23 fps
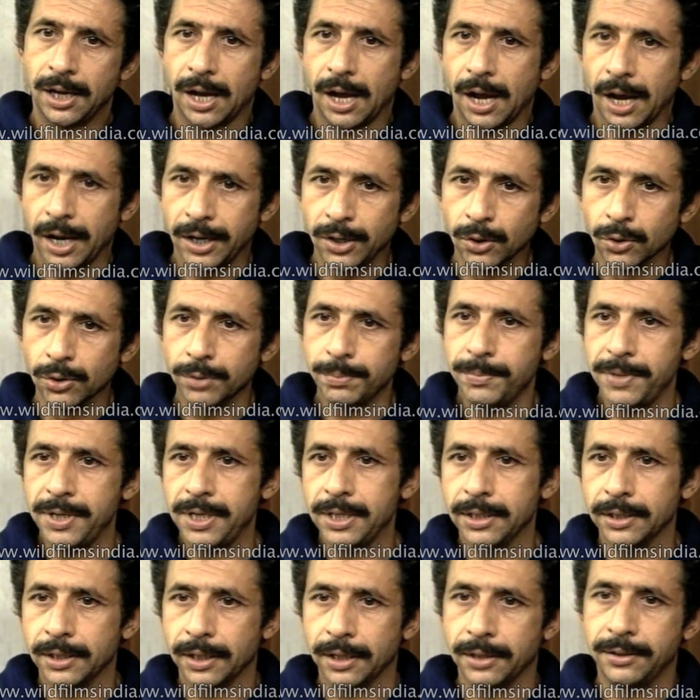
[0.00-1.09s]
I don't
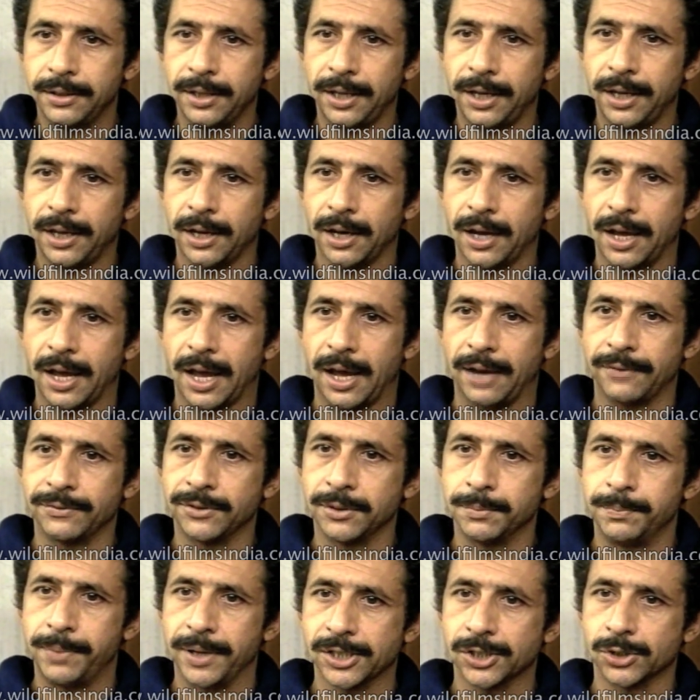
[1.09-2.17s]
mean that they have the
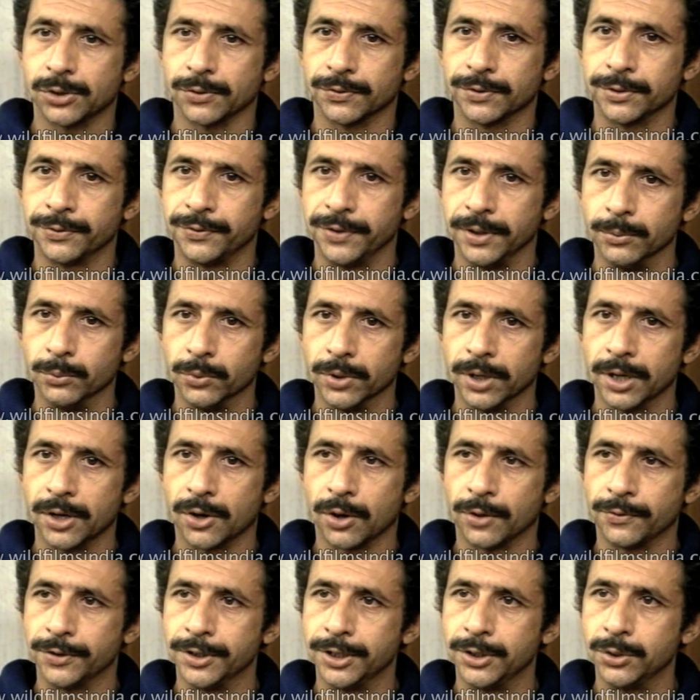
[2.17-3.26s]
best of the film world
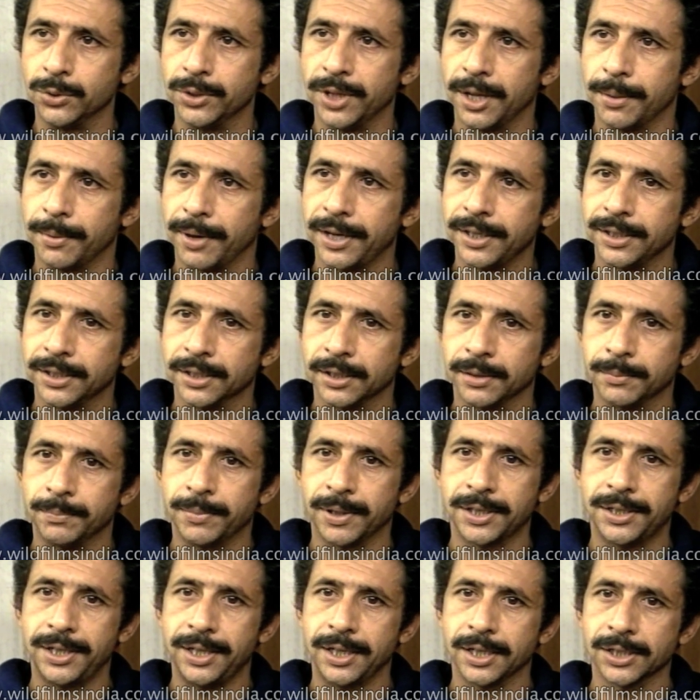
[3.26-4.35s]
offered to them either,
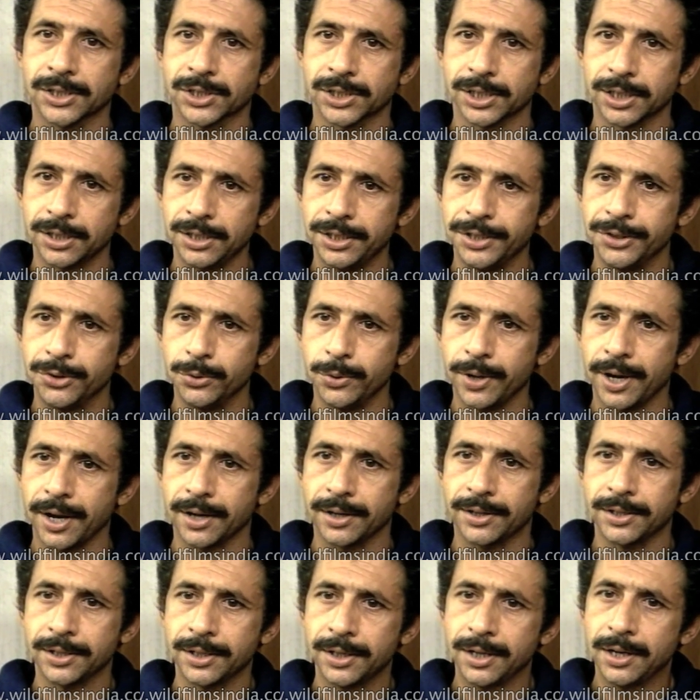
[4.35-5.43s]
but they are certainly doing
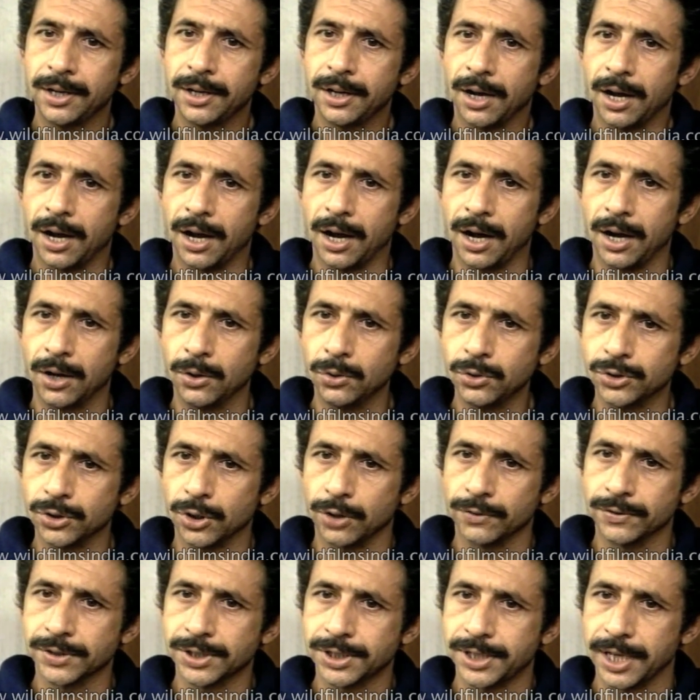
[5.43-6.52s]
it out
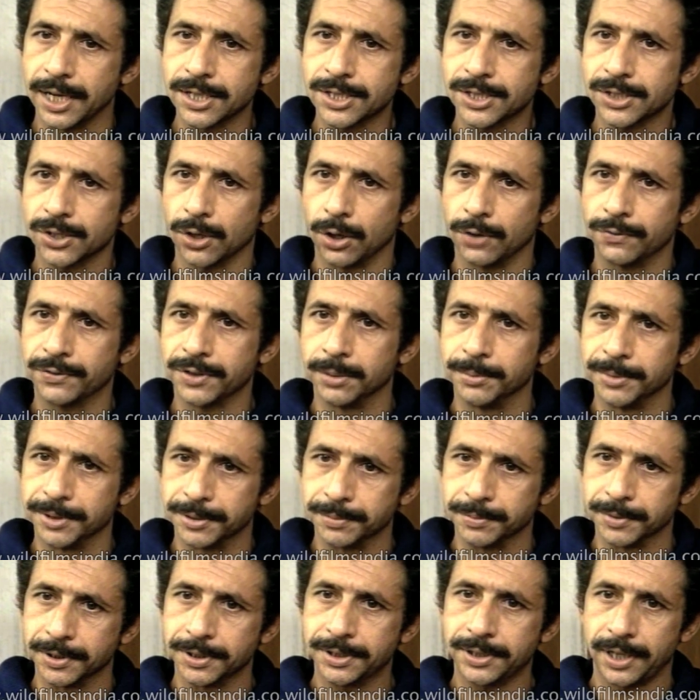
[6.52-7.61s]
of a sense of
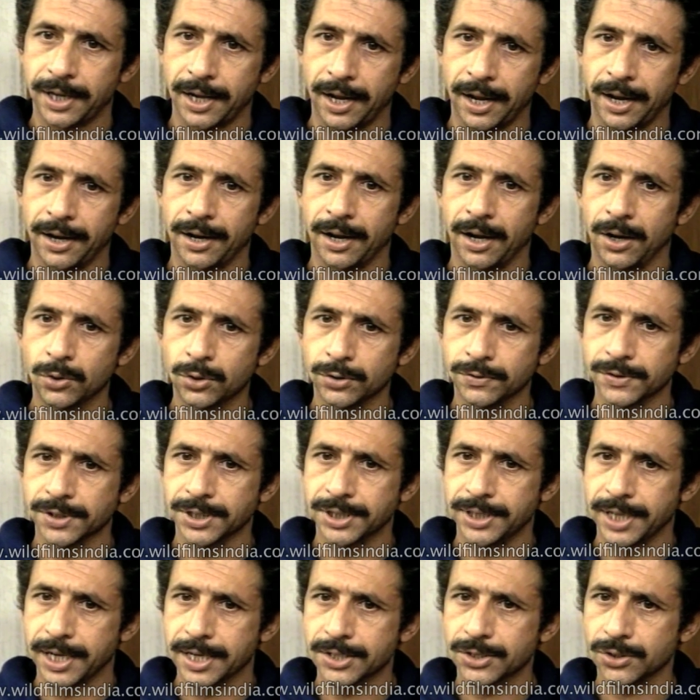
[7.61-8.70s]
commitment and out of a
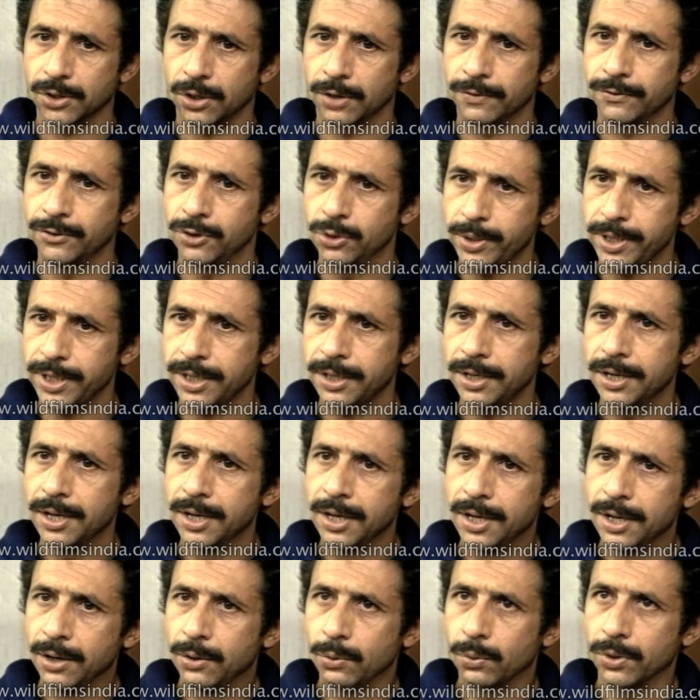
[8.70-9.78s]
sense of doing
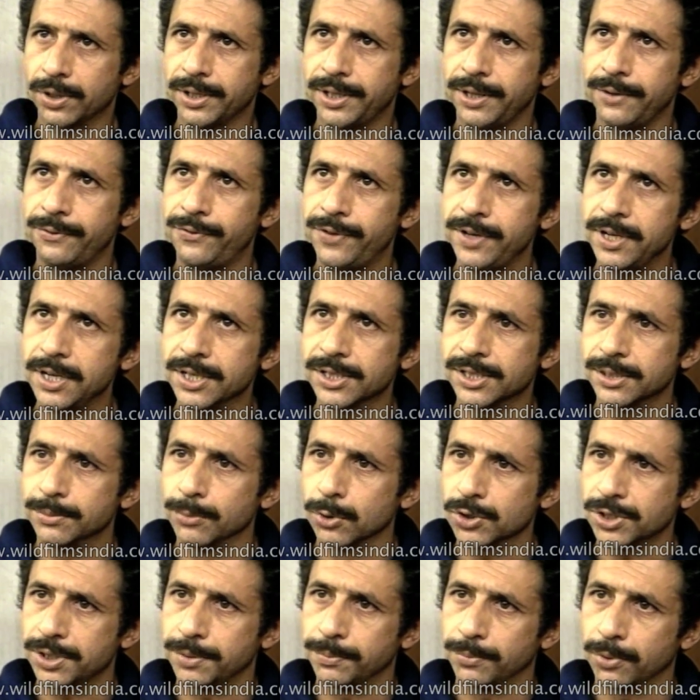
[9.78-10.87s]
what they feel is the
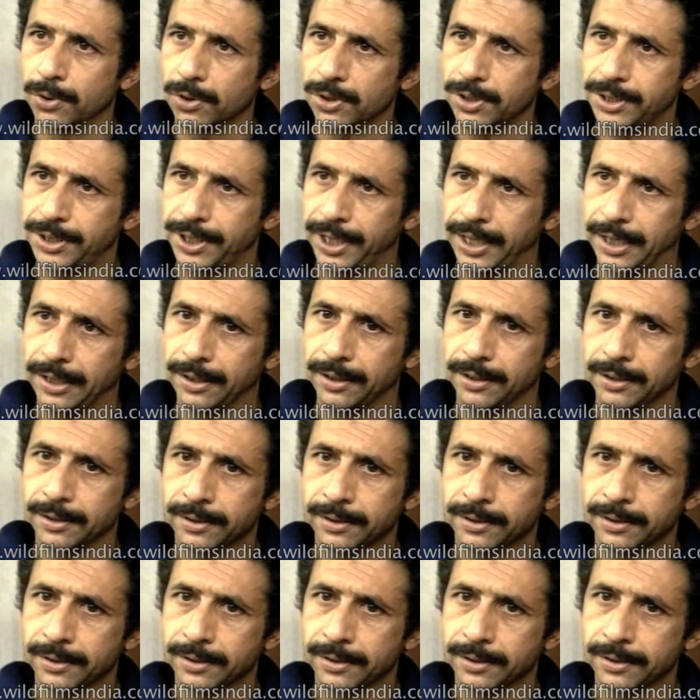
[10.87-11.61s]
most important thing.